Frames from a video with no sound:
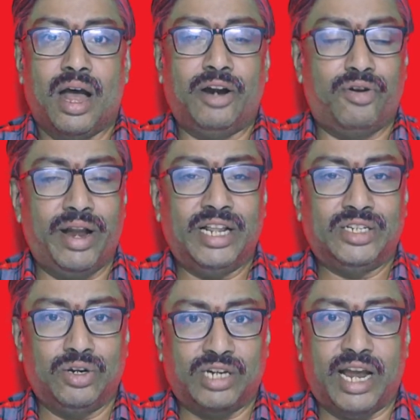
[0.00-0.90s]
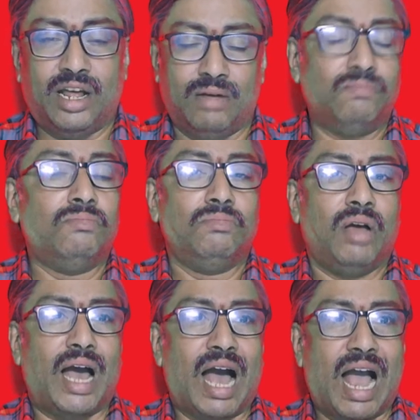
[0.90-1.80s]
trainings to China,
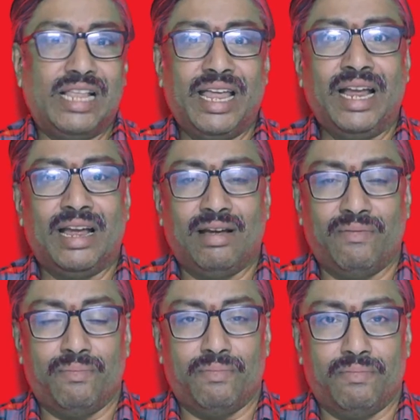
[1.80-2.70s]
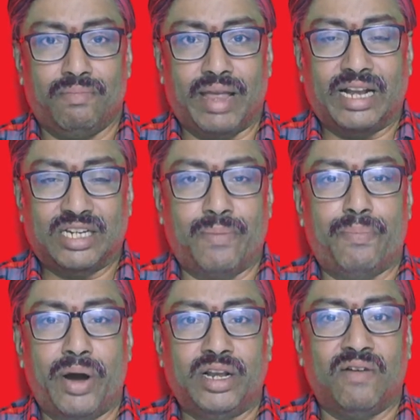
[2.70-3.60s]
I think at some
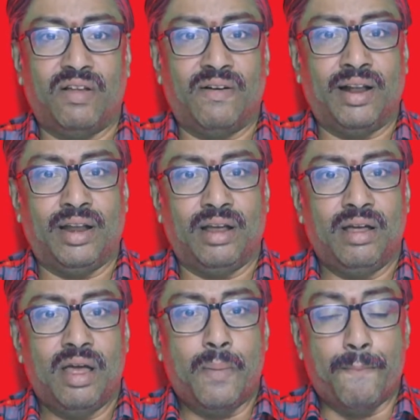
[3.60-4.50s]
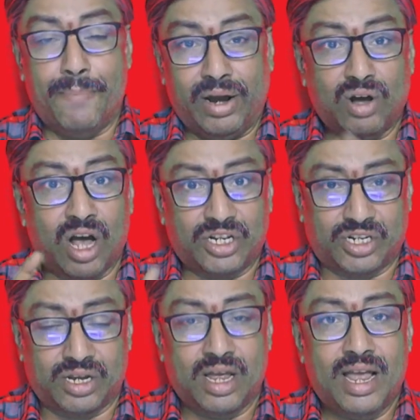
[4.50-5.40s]
point of level,
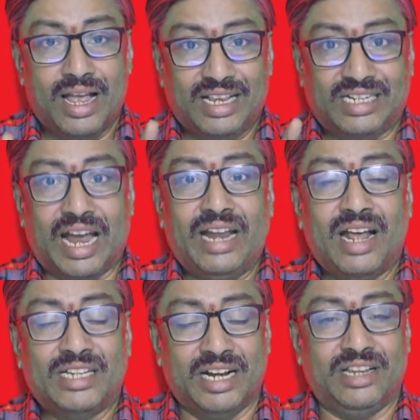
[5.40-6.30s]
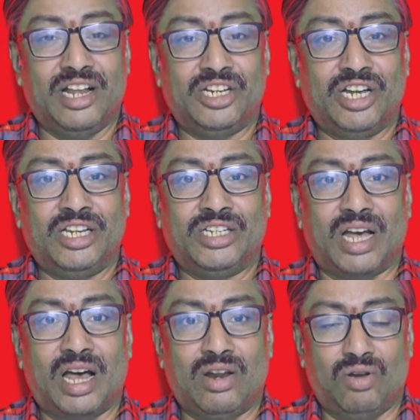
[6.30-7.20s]
because China's intentions
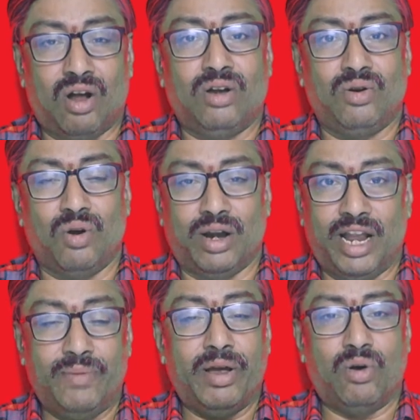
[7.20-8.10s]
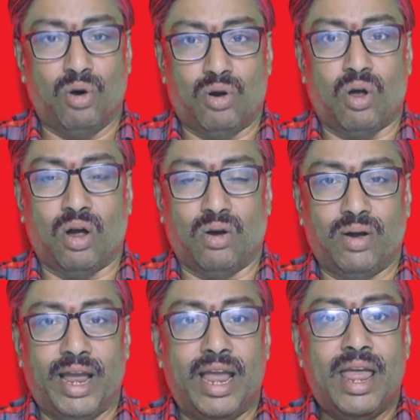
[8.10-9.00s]
are not good, it may go wrong.
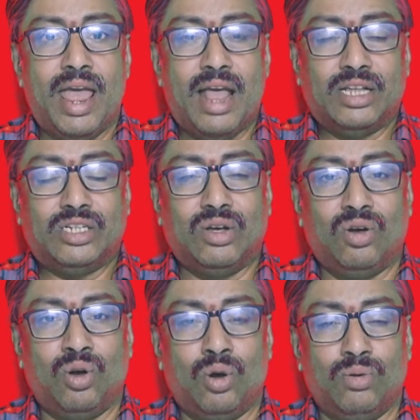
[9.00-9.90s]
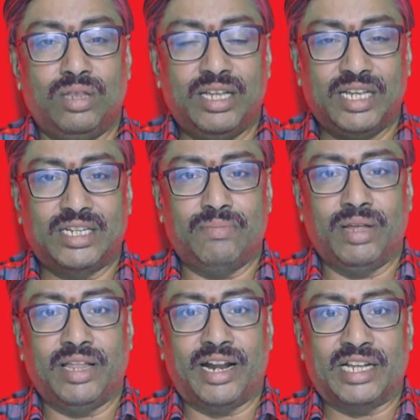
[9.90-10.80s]
Okay, so this is
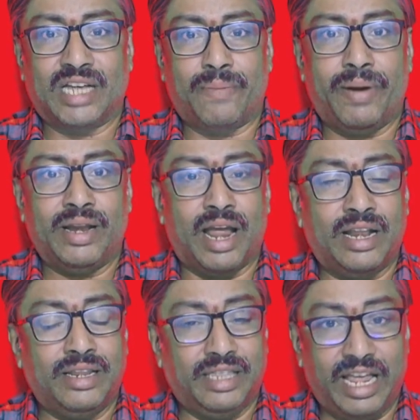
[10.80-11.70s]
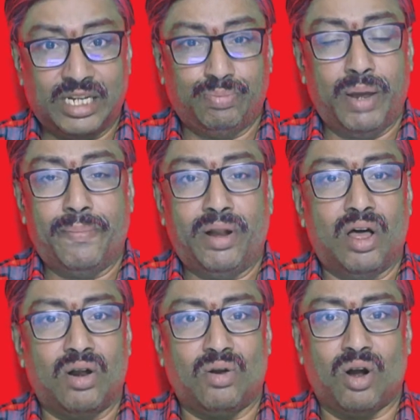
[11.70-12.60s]
something that has happened, and these people
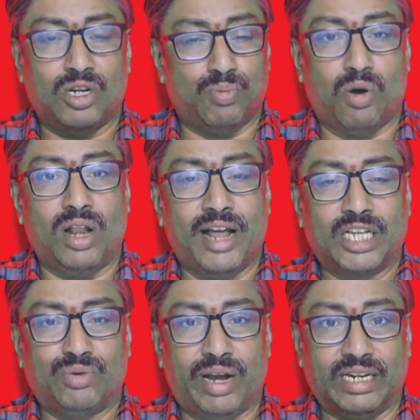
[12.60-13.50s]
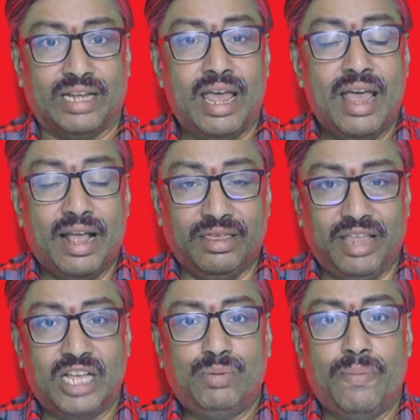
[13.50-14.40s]
are not small guys, friends.
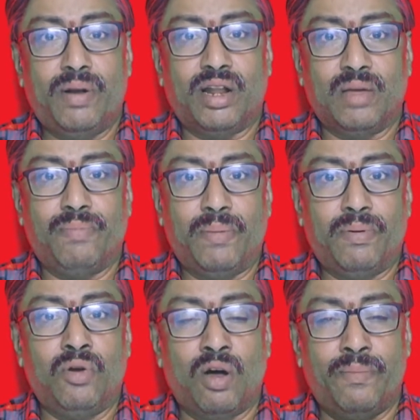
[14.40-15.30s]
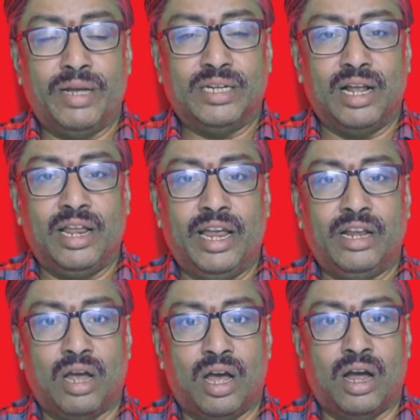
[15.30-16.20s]
These people are the people who have basically
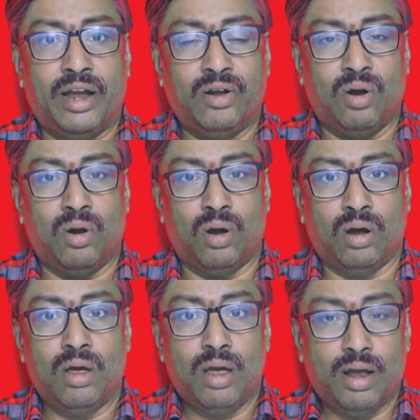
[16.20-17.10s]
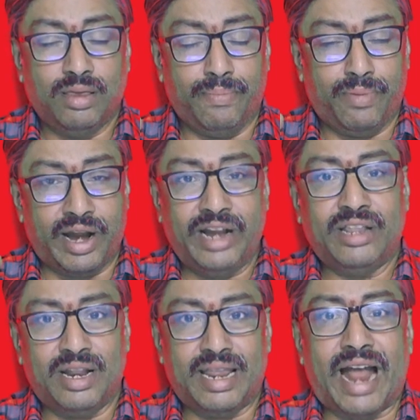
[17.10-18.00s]
trained
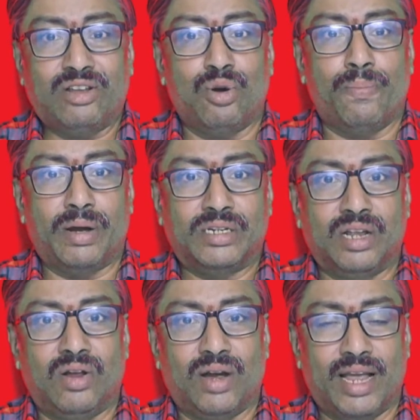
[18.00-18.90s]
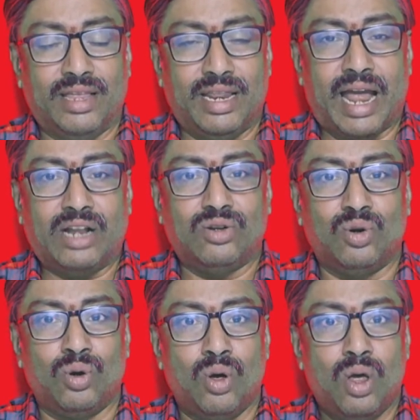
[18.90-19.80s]
the NATO personnel. Okay, the
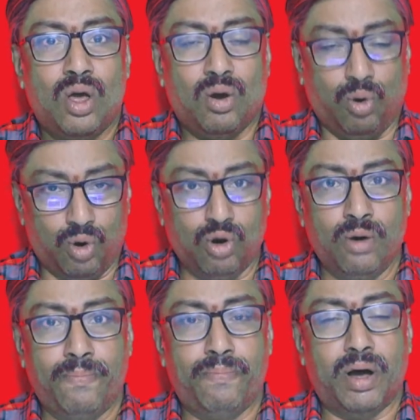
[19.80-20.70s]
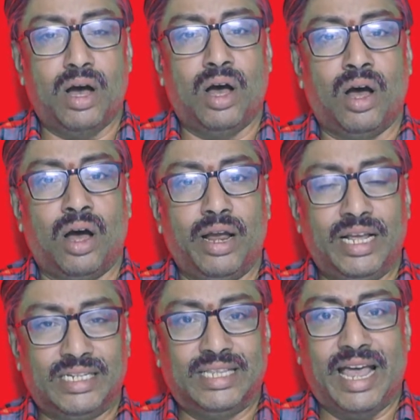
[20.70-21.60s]
NATO group
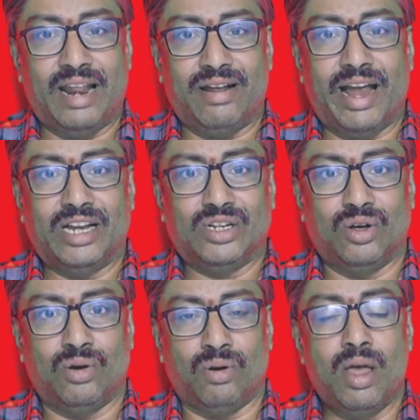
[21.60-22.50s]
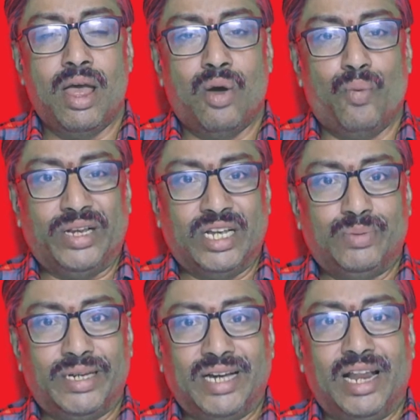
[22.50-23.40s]
is there, right? So which is
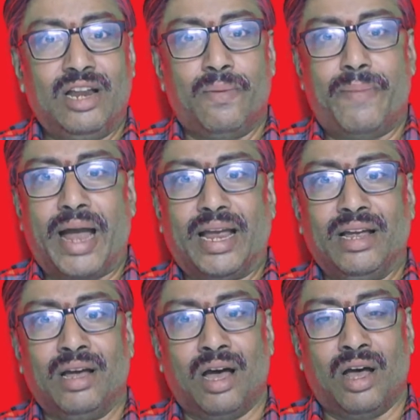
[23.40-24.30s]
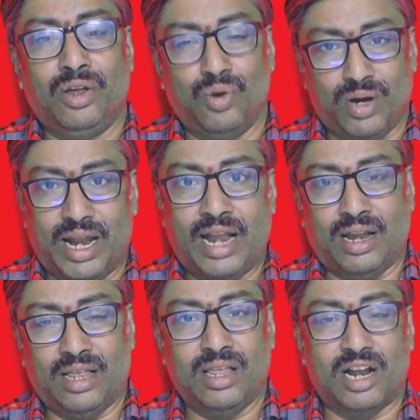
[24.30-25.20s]
basically backing Ukraine
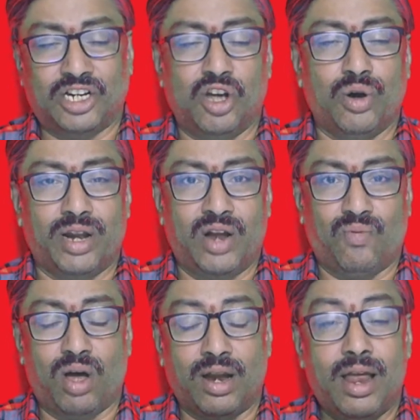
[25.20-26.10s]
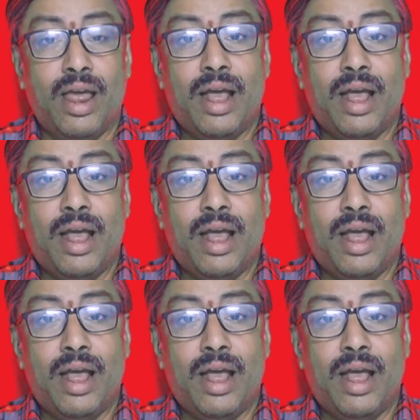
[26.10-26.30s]
in the Russia-Ukraine war.